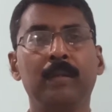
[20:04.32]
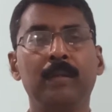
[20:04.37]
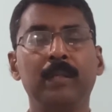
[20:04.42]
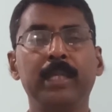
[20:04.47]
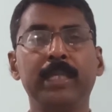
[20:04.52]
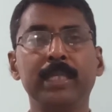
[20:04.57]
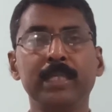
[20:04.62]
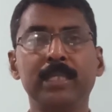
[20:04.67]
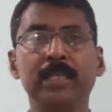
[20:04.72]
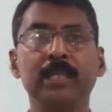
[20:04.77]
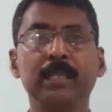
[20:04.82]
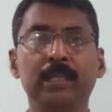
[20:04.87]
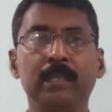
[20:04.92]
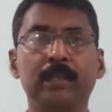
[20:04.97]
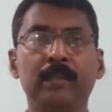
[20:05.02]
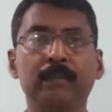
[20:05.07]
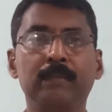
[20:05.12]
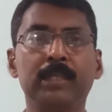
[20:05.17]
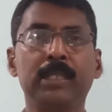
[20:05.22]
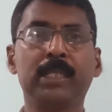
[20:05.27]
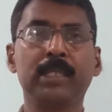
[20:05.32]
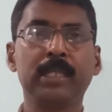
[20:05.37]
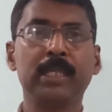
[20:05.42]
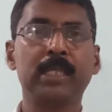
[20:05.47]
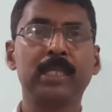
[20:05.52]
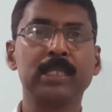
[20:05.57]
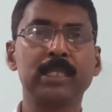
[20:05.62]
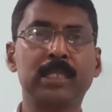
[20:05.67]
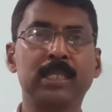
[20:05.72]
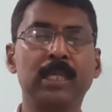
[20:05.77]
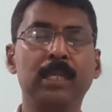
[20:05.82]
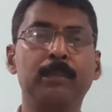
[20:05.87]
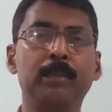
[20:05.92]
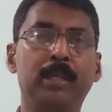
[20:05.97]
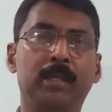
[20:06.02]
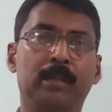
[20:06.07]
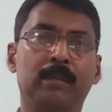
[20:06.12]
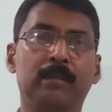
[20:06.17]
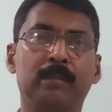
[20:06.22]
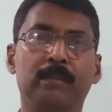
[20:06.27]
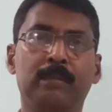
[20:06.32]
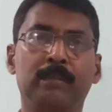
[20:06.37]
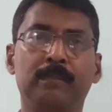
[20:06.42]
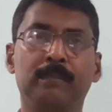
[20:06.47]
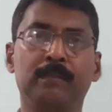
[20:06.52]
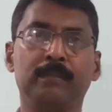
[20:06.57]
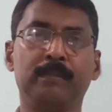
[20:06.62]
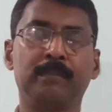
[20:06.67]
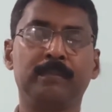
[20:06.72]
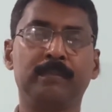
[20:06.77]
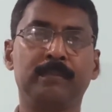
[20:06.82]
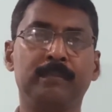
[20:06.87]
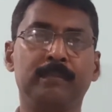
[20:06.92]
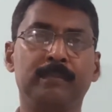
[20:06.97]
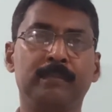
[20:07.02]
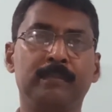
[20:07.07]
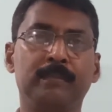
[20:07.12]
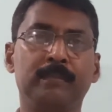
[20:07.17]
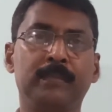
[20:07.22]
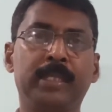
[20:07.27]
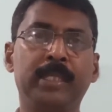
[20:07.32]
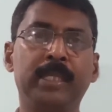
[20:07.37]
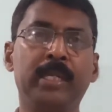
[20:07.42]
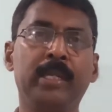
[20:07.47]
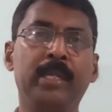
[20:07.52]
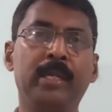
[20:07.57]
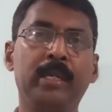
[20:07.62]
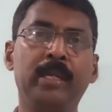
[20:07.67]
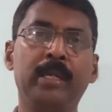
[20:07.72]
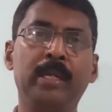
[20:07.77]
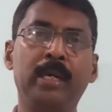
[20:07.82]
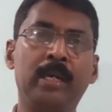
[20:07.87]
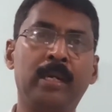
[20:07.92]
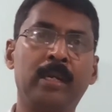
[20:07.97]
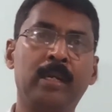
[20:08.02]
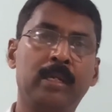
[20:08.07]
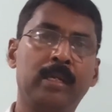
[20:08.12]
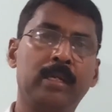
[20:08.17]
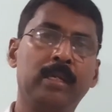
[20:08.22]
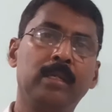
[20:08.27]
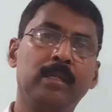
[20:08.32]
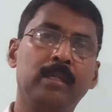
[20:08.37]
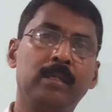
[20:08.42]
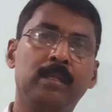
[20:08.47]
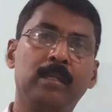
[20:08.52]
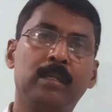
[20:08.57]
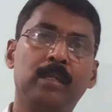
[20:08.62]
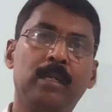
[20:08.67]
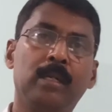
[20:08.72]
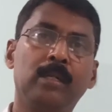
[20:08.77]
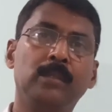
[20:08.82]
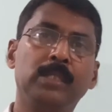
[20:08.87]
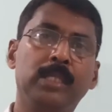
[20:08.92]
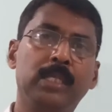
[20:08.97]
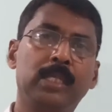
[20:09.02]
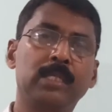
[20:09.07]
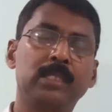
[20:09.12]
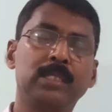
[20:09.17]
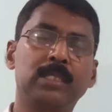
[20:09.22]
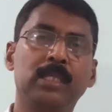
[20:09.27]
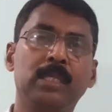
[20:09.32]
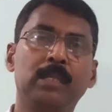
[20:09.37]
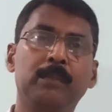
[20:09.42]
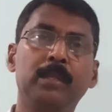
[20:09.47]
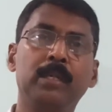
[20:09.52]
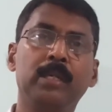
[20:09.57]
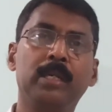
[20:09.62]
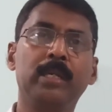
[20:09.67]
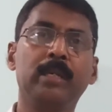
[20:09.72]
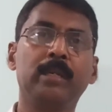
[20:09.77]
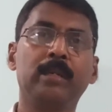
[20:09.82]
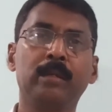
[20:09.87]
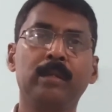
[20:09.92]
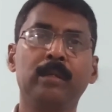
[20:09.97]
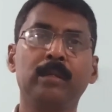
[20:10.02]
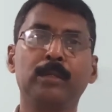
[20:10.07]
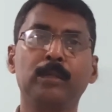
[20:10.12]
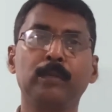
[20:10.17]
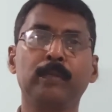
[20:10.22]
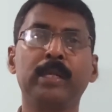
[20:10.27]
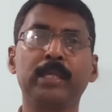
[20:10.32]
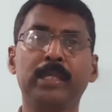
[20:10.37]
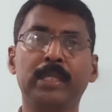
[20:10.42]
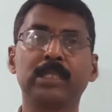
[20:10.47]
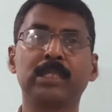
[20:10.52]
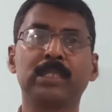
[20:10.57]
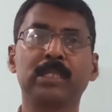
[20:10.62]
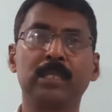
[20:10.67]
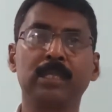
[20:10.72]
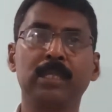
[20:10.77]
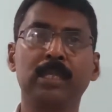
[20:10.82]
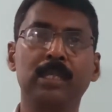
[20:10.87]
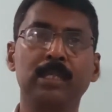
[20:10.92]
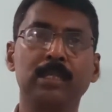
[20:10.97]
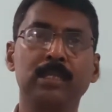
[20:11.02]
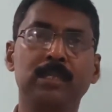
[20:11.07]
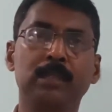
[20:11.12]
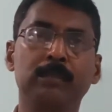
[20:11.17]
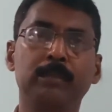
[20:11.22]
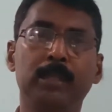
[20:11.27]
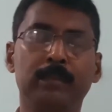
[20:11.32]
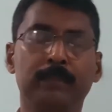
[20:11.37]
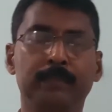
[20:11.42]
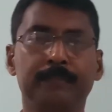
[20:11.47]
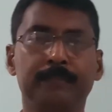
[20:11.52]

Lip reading: Let us see whether they are stable. DNA and RNA, how they are stable and to what extent they are stable.